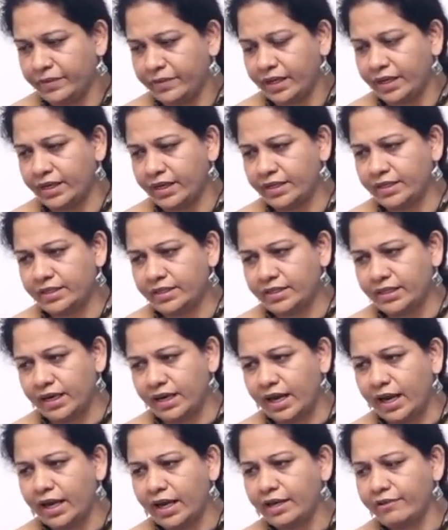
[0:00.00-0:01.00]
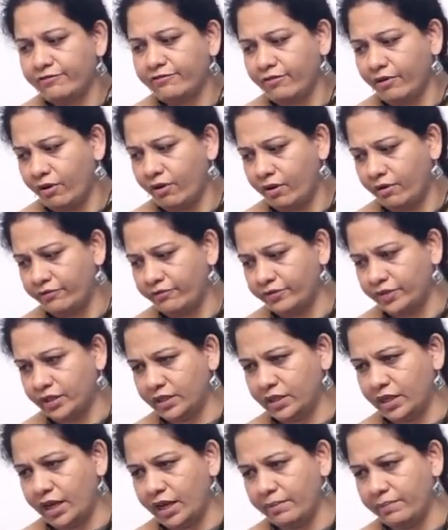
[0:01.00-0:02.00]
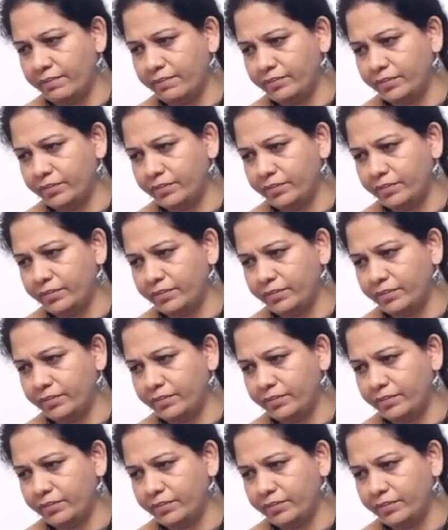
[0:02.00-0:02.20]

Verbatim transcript: is the life of the, uh,